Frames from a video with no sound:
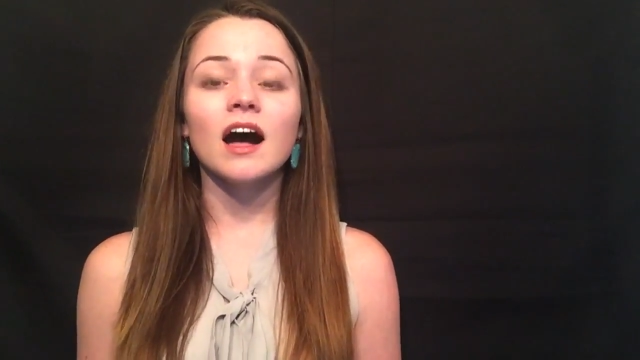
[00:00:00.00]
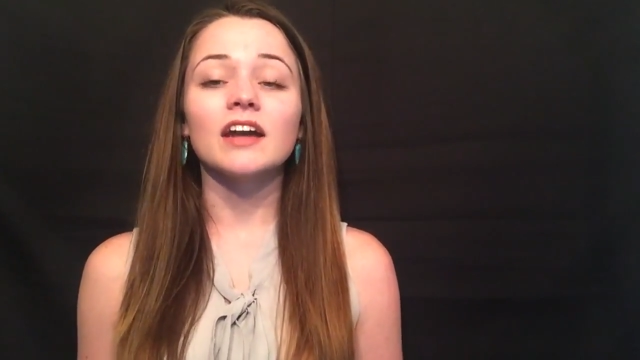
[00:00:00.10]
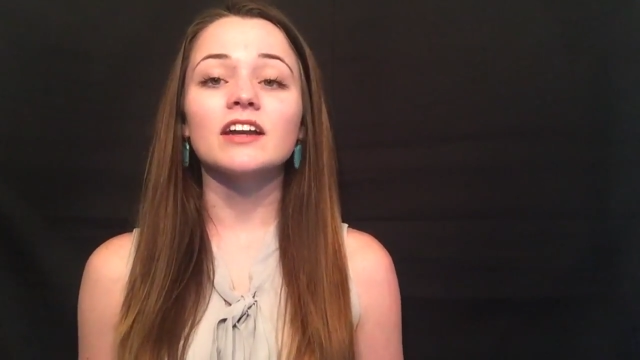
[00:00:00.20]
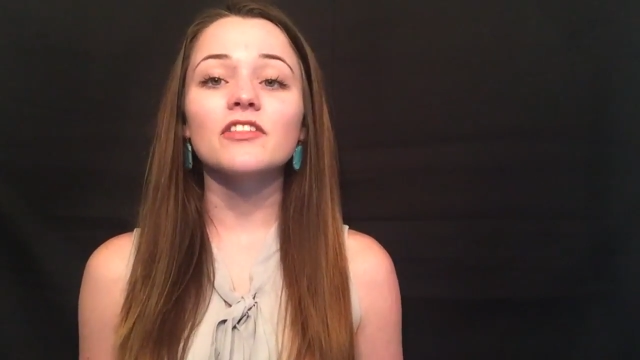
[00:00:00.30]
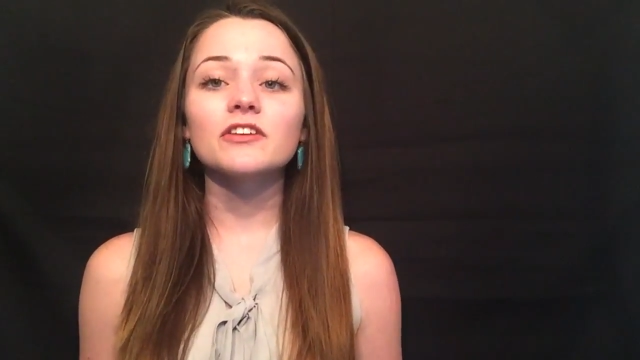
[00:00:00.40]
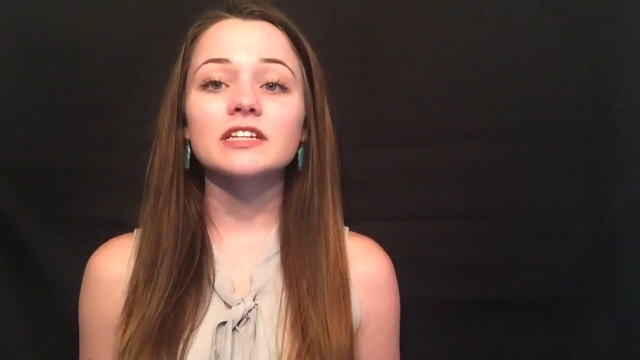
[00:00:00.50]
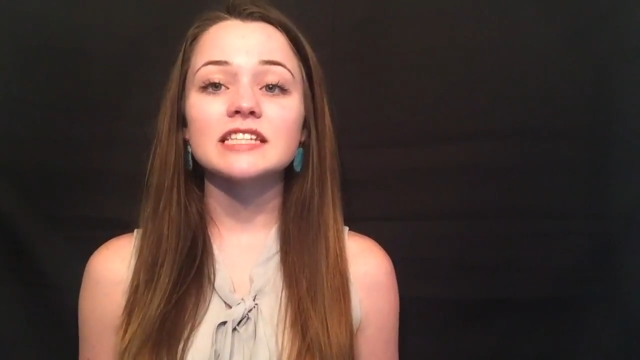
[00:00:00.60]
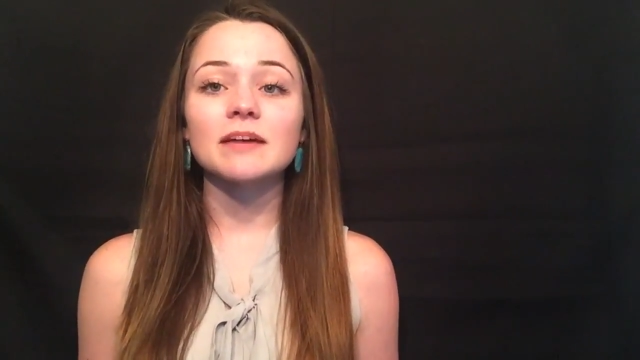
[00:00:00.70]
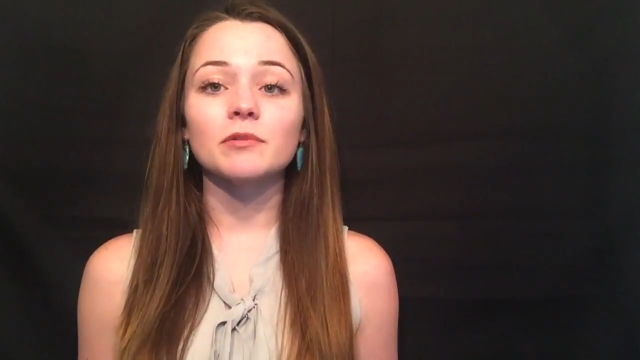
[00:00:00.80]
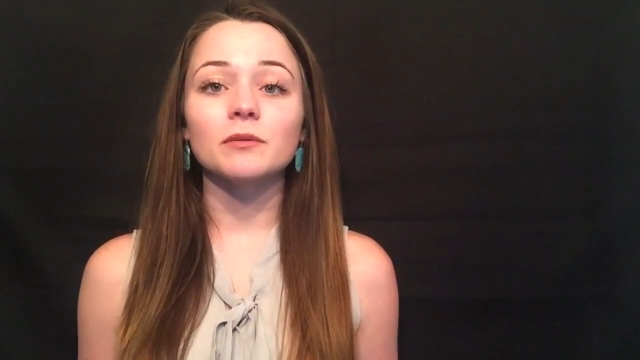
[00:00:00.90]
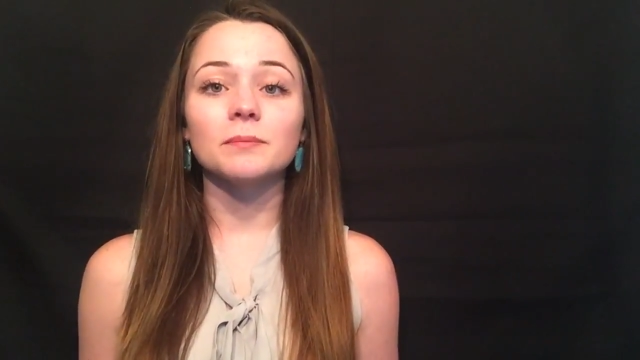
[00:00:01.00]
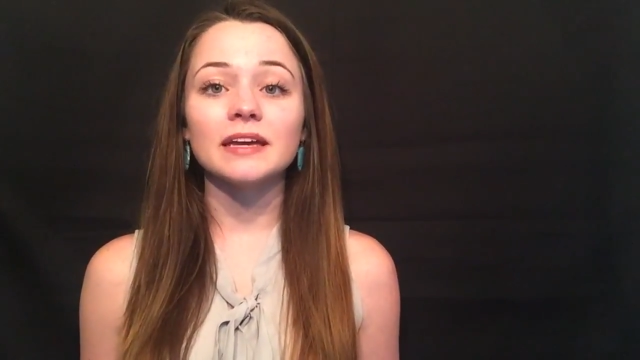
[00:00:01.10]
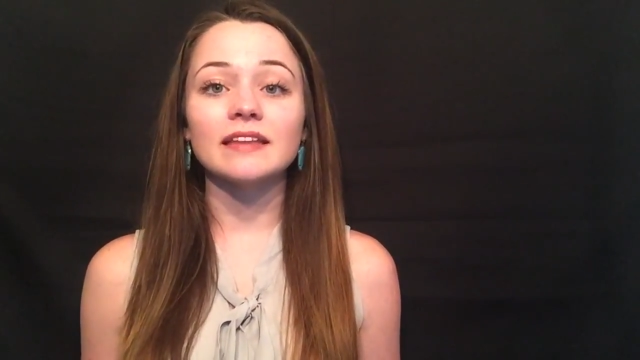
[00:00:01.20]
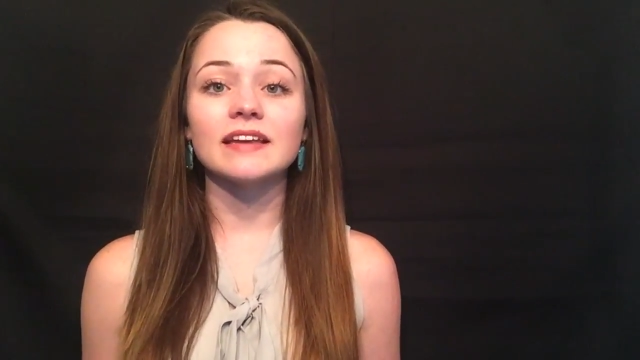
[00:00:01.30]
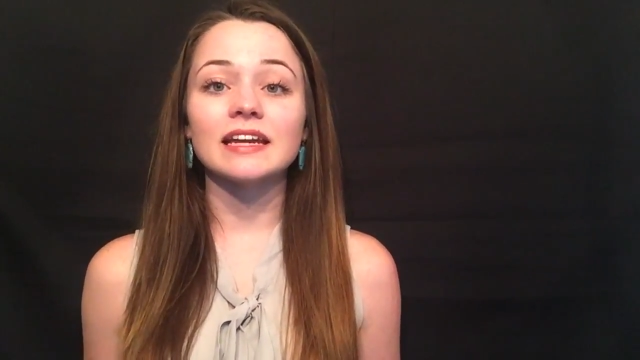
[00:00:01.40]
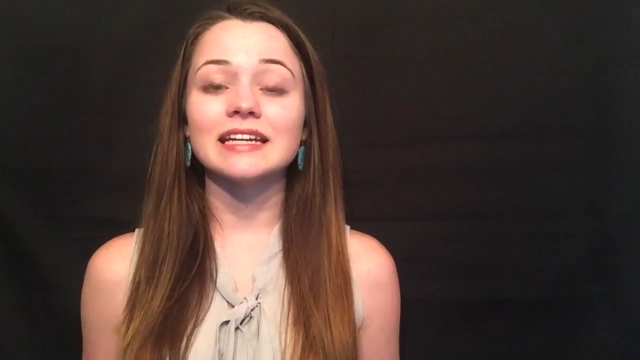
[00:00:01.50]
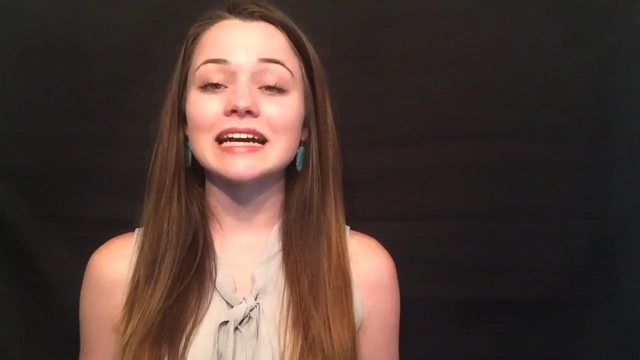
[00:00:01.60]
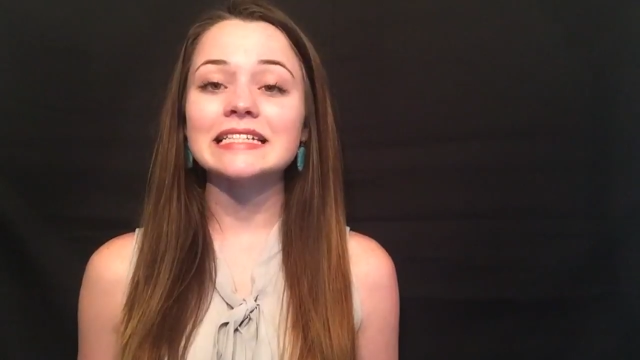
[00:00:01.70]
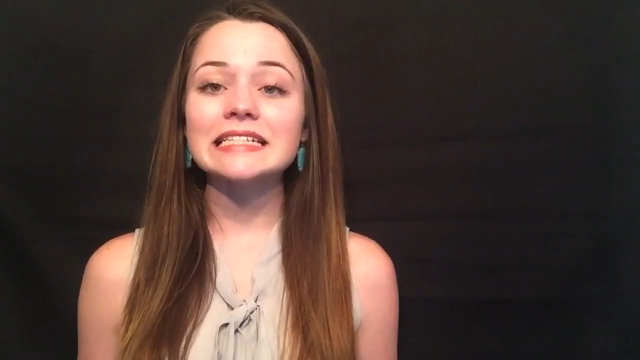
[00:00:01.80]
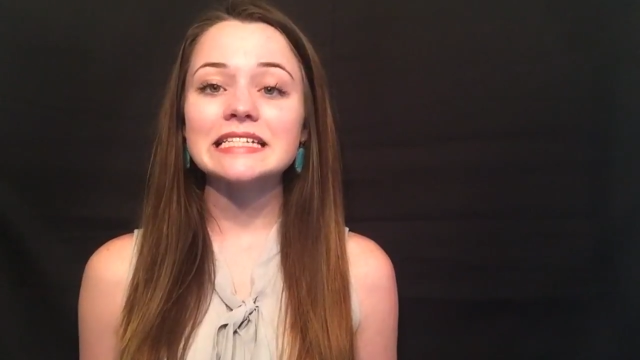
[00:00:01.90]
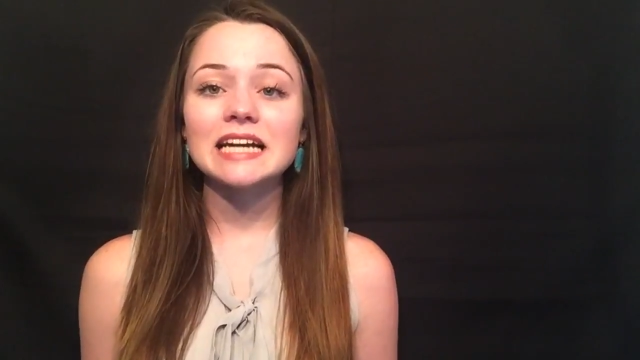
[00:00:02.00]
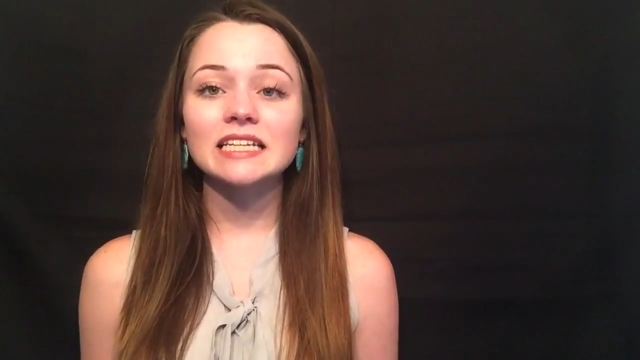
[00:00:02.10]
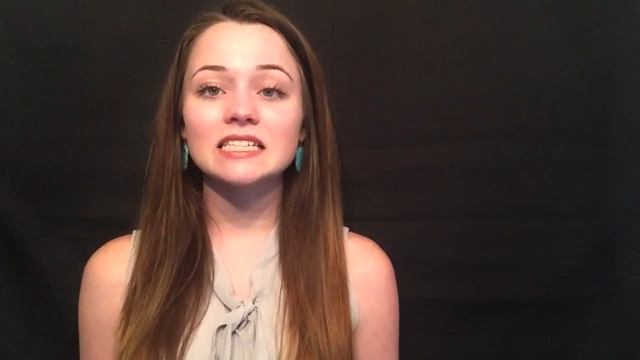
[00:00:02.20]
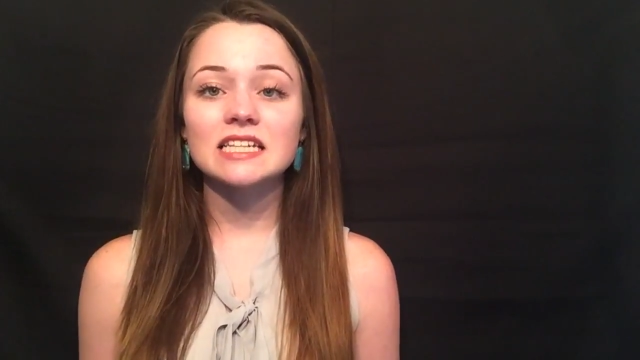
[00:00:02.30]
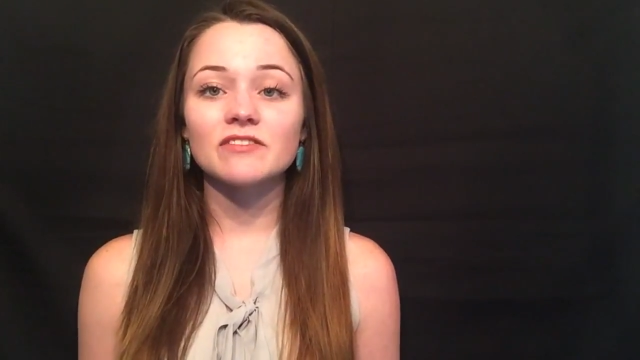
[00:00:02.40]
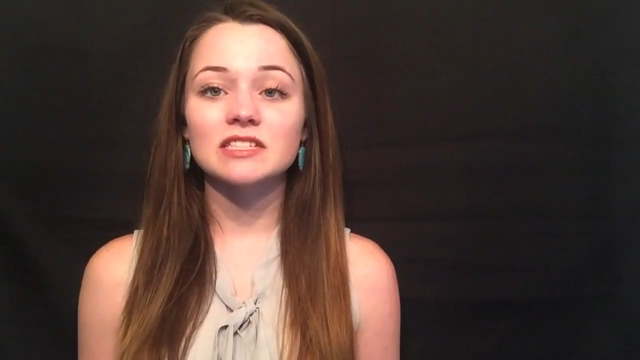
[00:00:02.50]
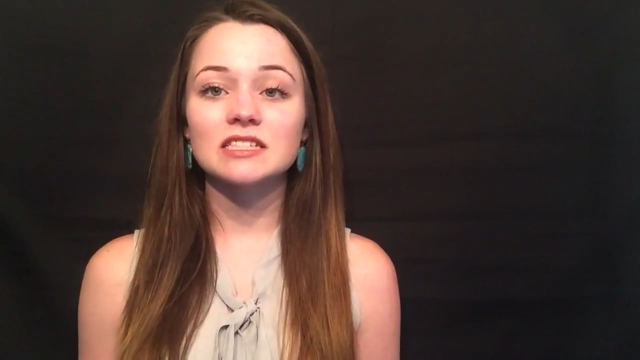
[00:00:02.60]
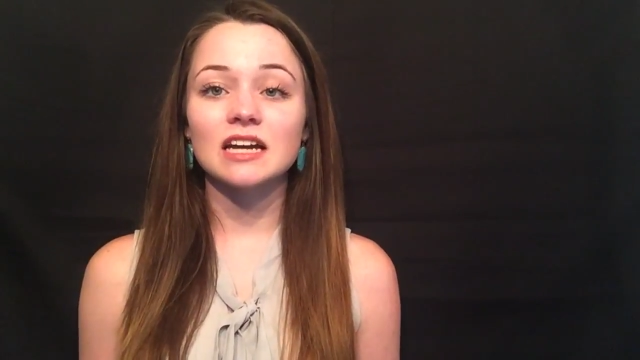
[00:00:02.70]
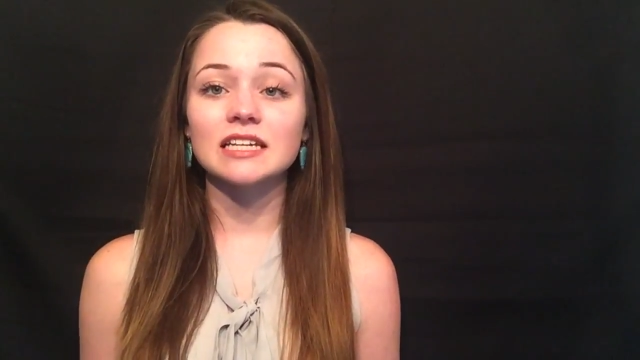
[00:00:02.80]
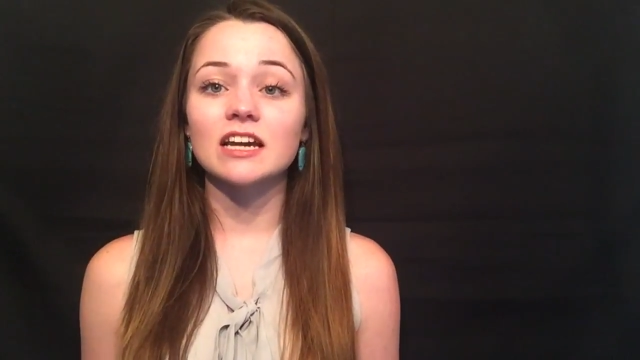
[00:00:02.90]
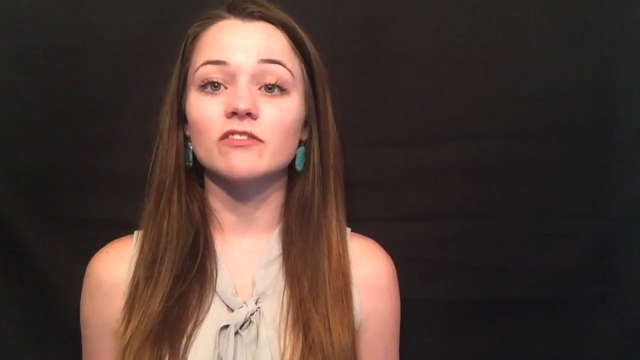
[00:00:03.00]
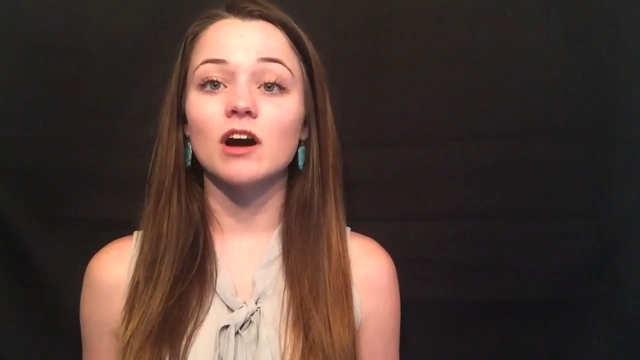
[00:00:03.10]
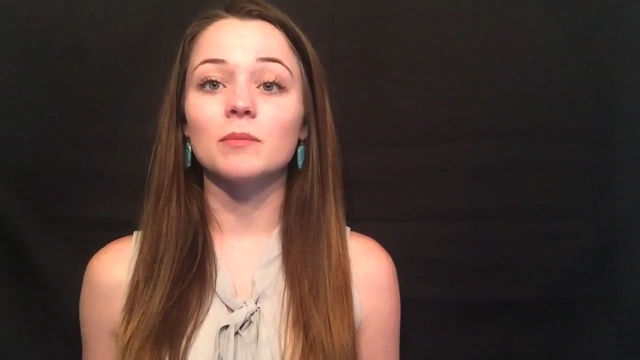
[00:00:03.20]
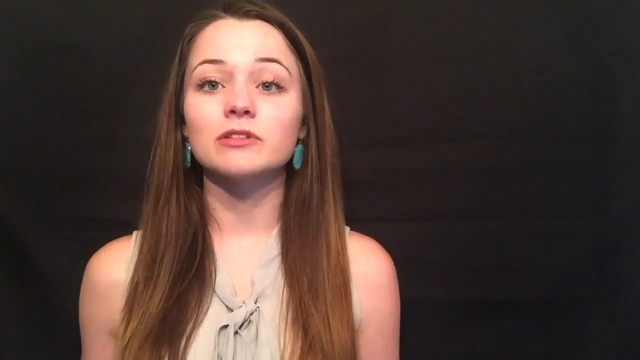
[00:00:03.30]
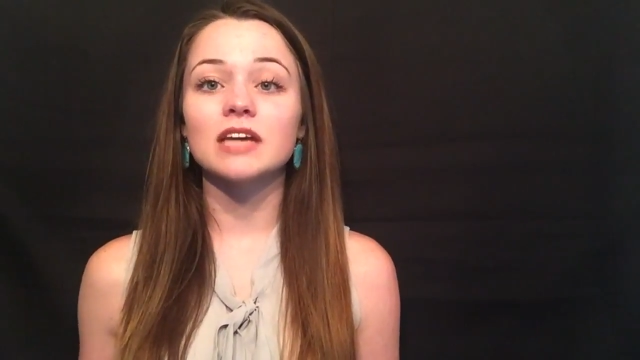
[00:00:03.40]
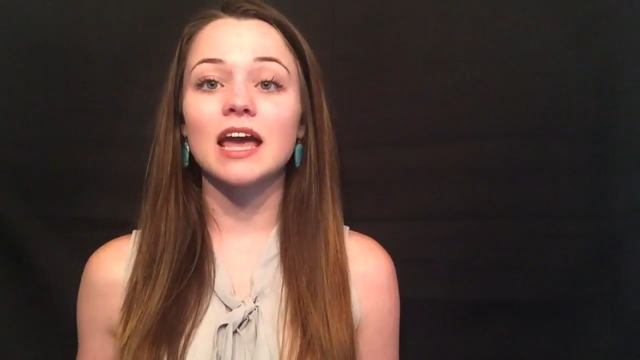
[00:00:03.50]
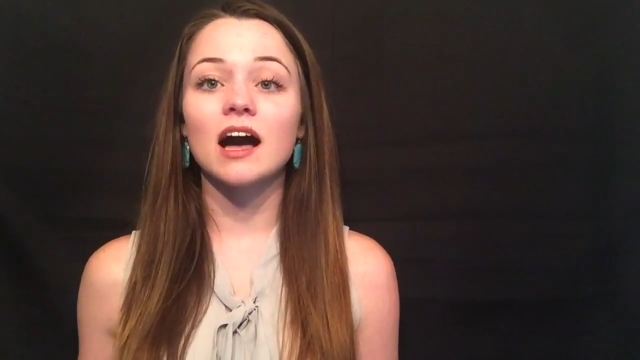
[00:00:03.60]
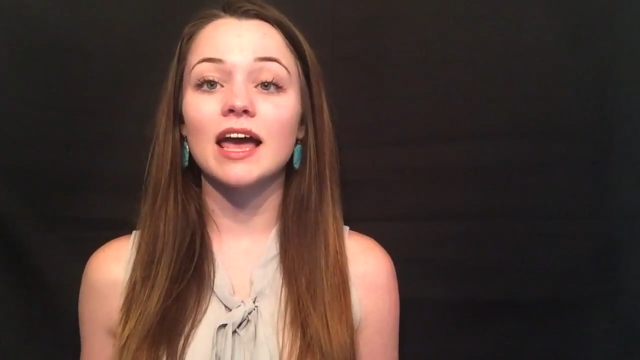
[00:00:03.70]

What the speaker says: Another example being that a 1997 study of almost